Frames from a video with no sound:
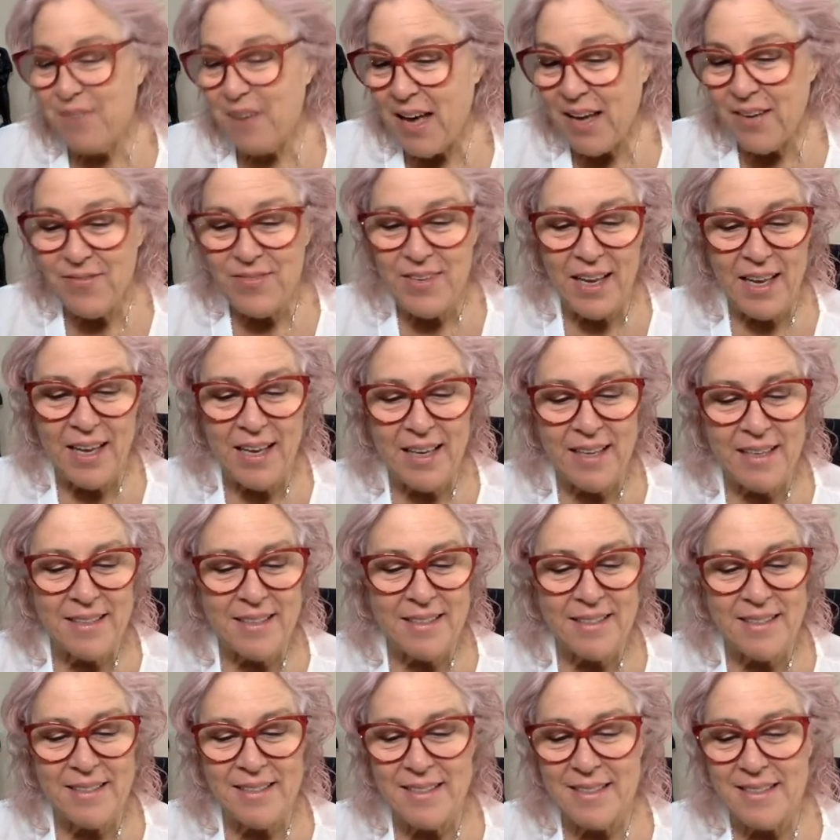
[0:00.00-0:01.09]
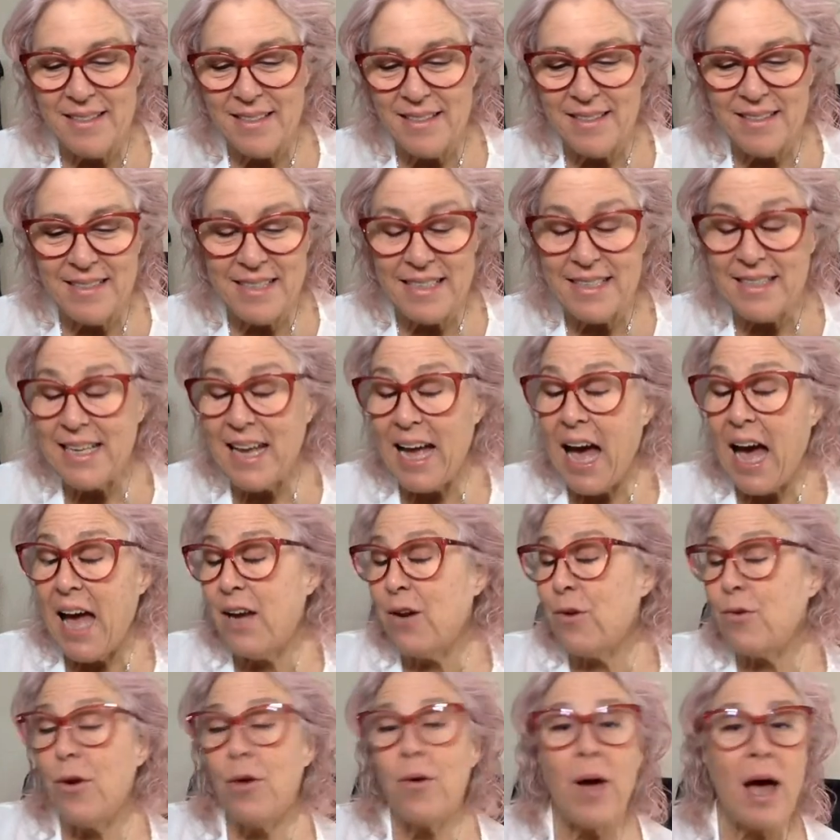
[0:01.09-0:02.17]
5 days, 6 days. I
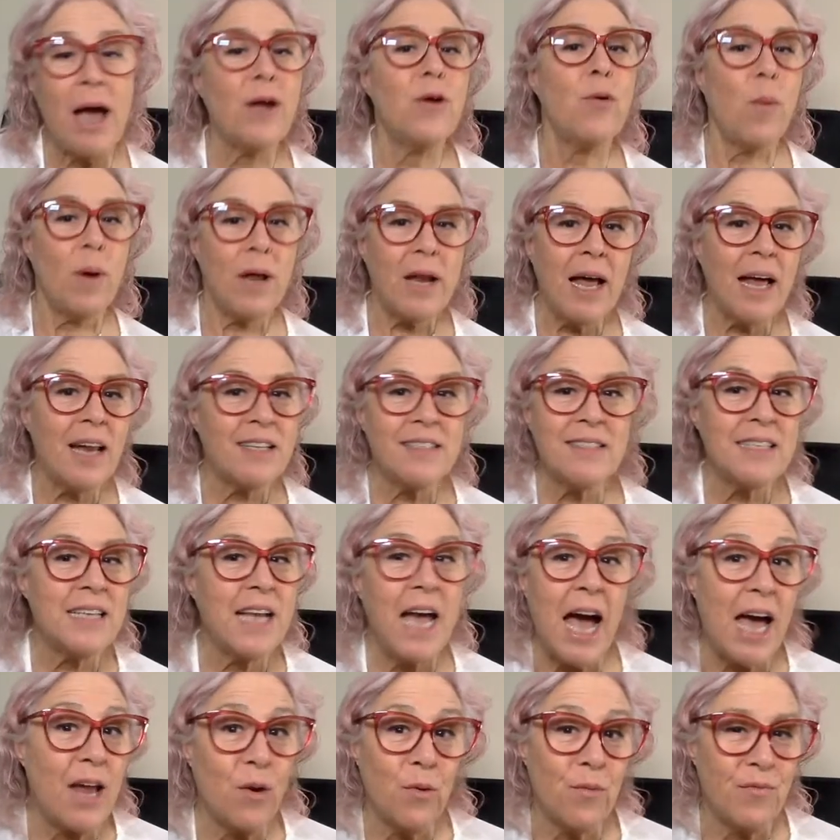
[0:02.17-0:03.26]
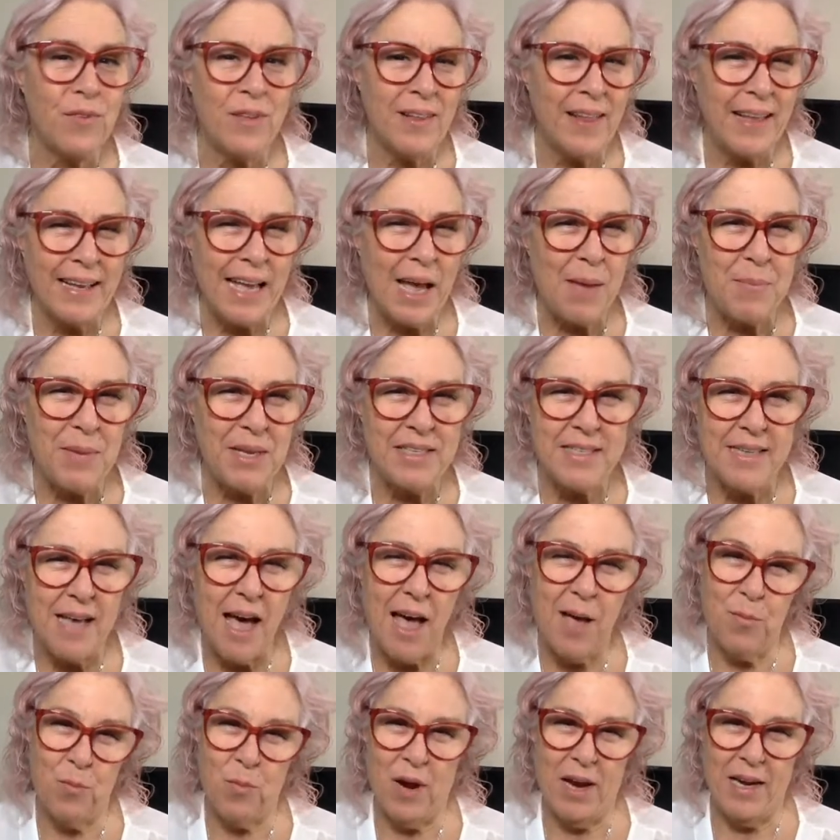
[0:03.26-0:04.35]
don't know. Quite honestly, I don't feel like I'm in
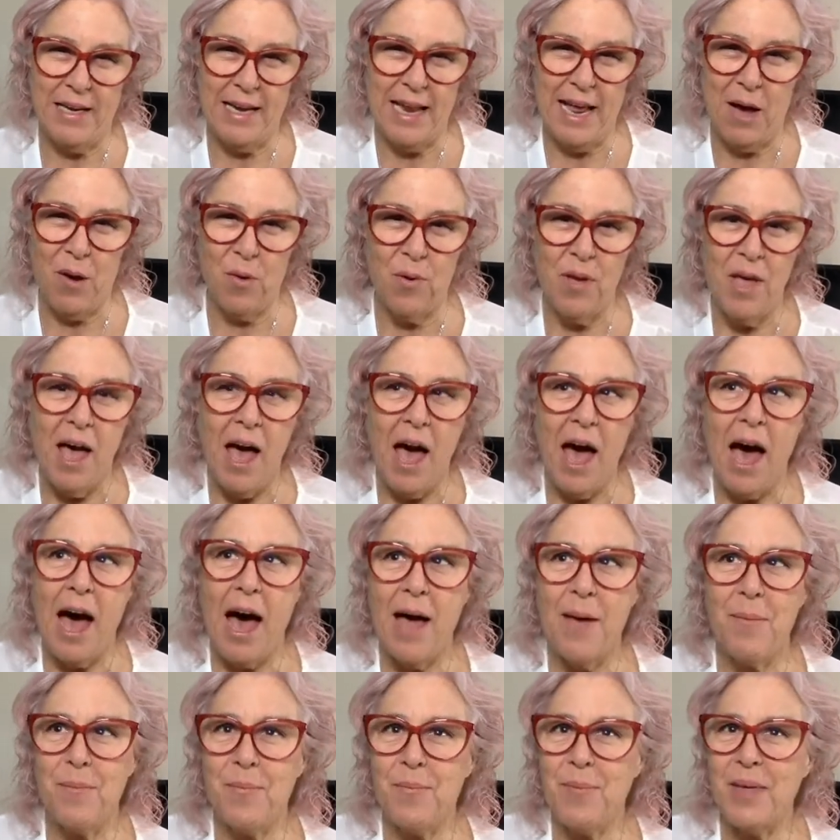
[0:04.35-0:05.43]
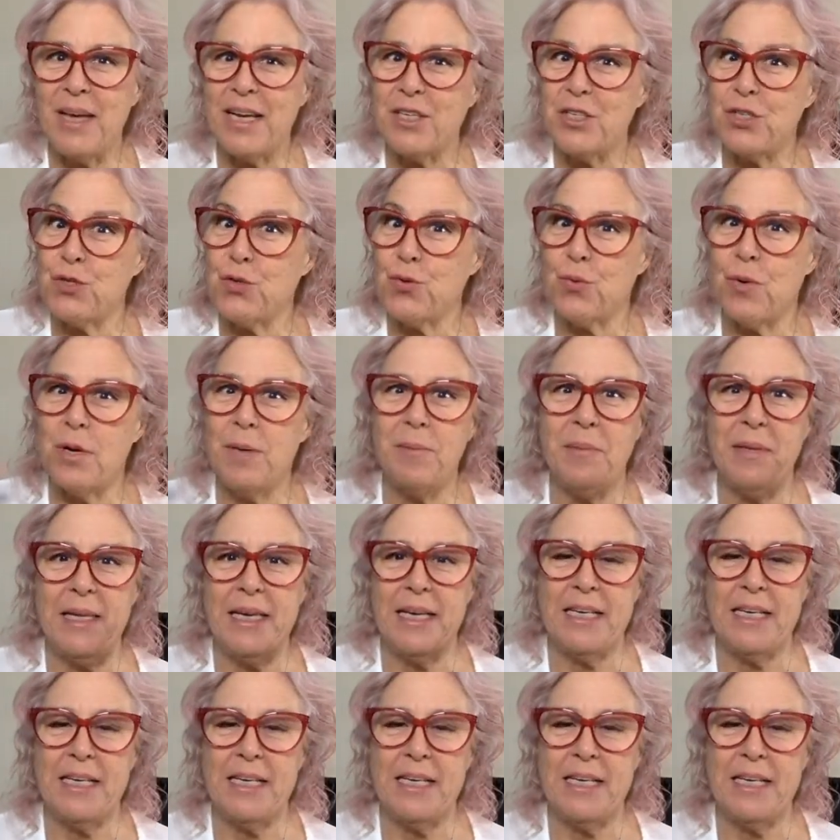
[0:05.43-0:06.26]
time right now. I'm extremely